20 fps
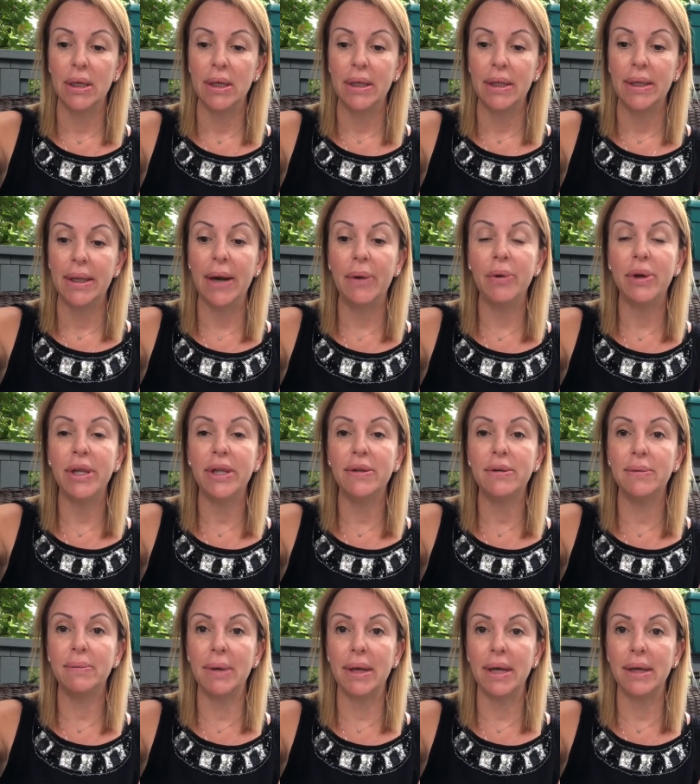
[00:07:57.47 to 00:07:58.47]
Now we need to
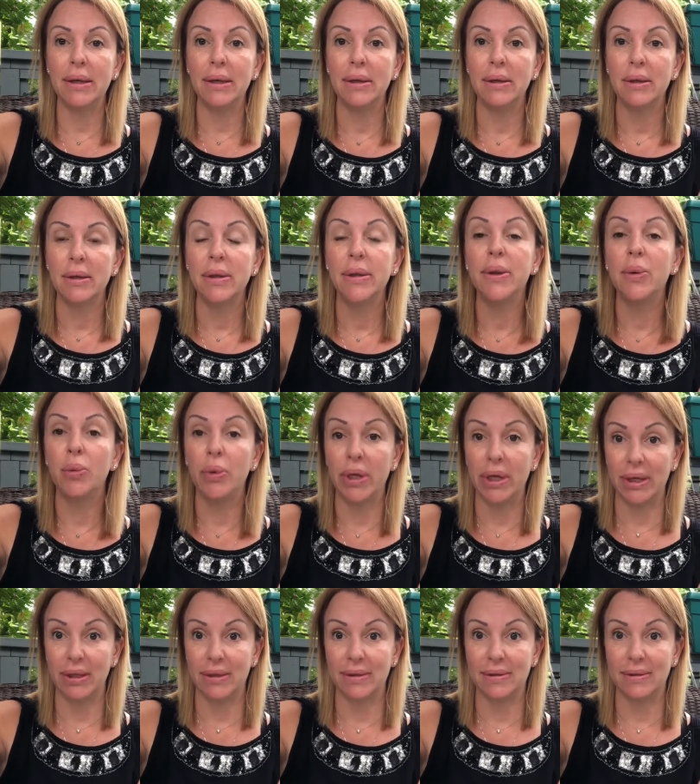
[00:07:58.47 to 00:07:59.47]
make the
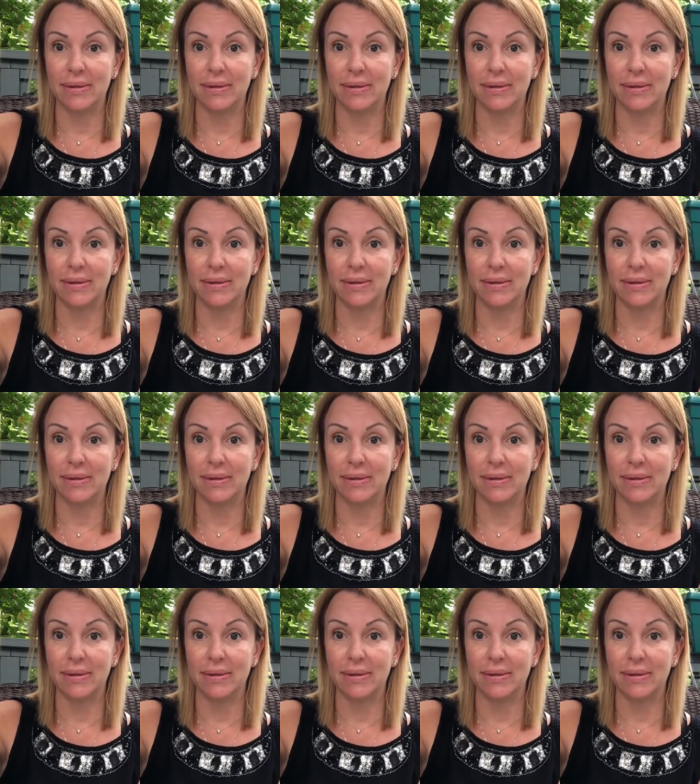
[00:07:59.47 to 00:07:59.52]
wings.